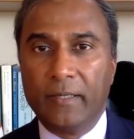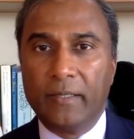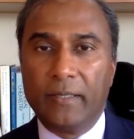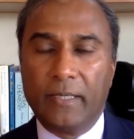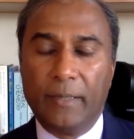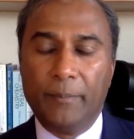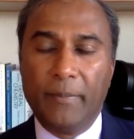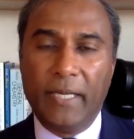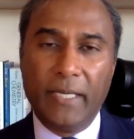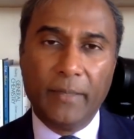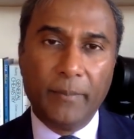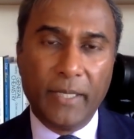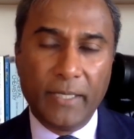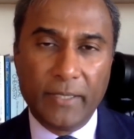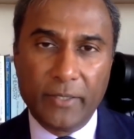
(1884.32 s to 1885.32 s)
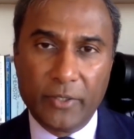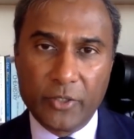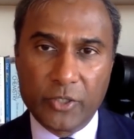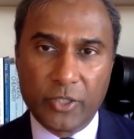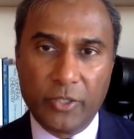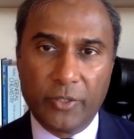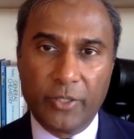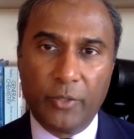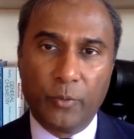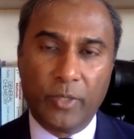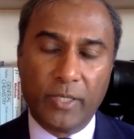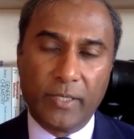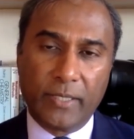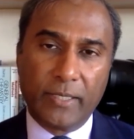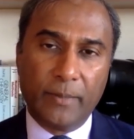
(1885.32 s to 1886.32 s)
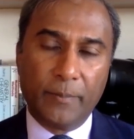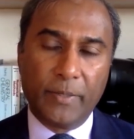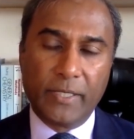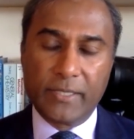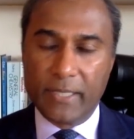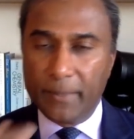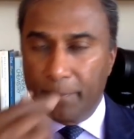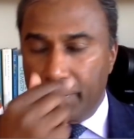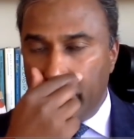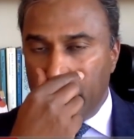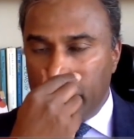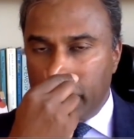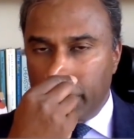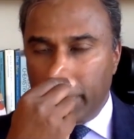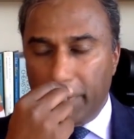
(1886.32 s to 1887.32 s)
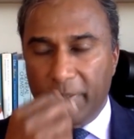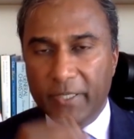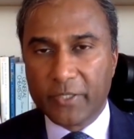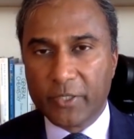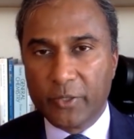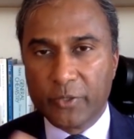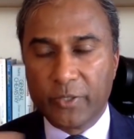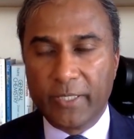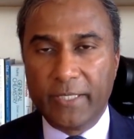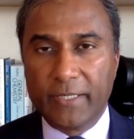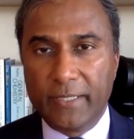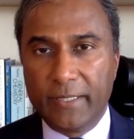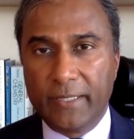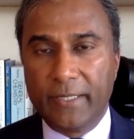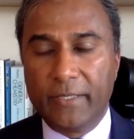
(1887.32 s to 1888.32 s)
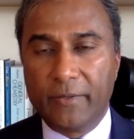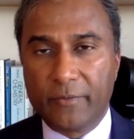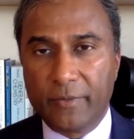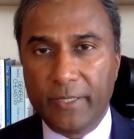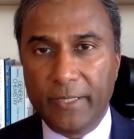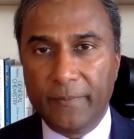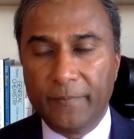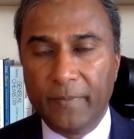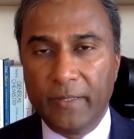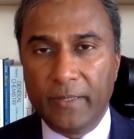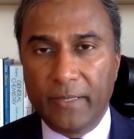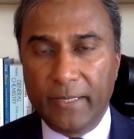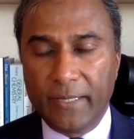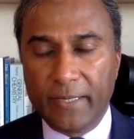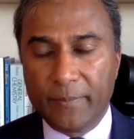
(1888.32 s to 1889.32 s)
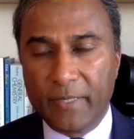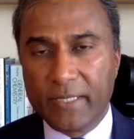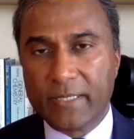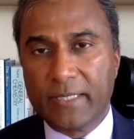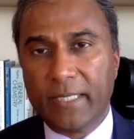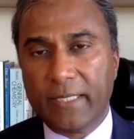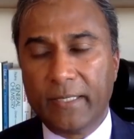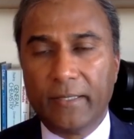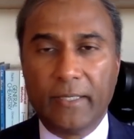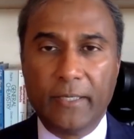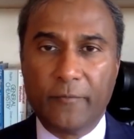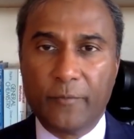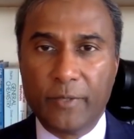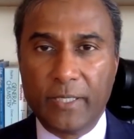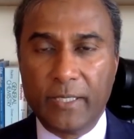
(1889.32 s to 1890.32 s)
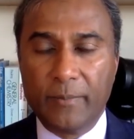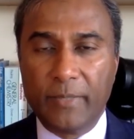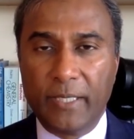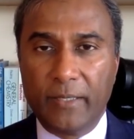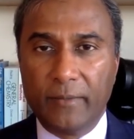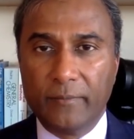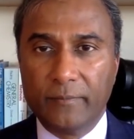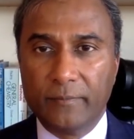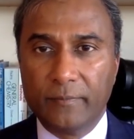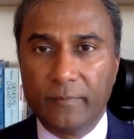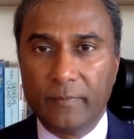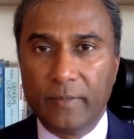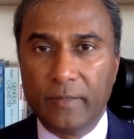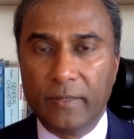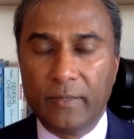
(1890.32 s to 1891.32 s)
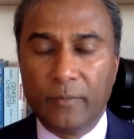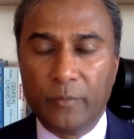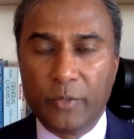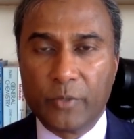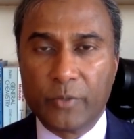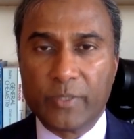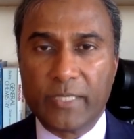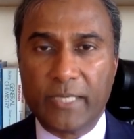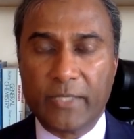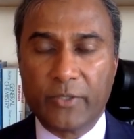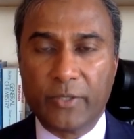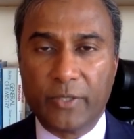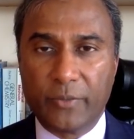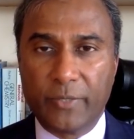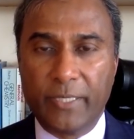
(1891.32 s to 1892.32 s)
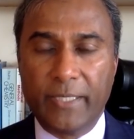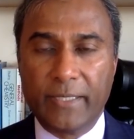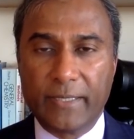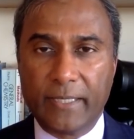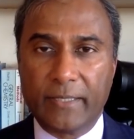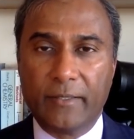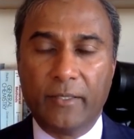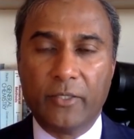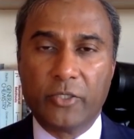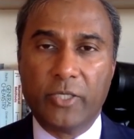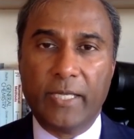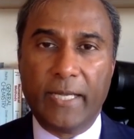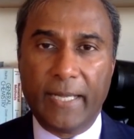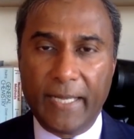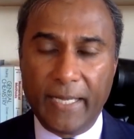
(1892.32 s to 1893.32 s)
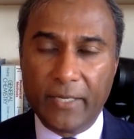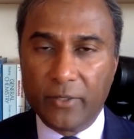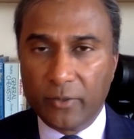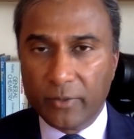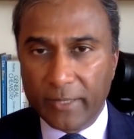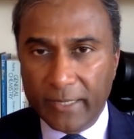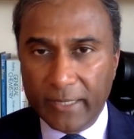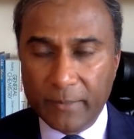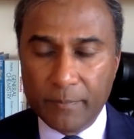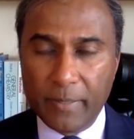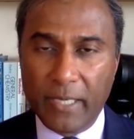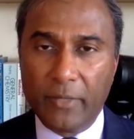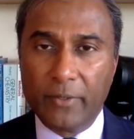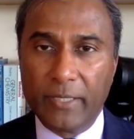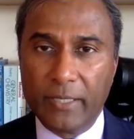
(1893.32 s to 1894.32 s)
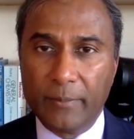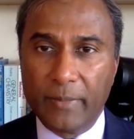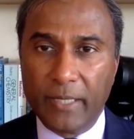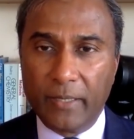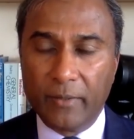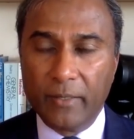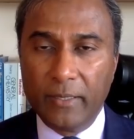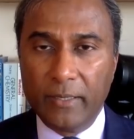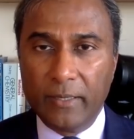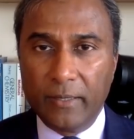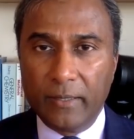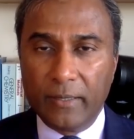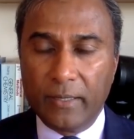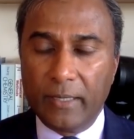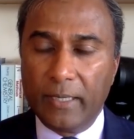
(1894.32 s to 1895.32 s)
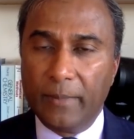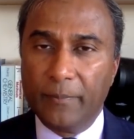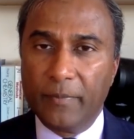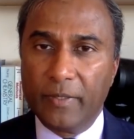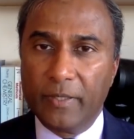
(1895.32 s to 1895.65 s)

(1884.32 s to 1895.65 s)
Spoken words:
Many years ago, one of the companies I built, remember I told you in 1993, I had my second life with email, which was actually creating technology to handle inbound email. I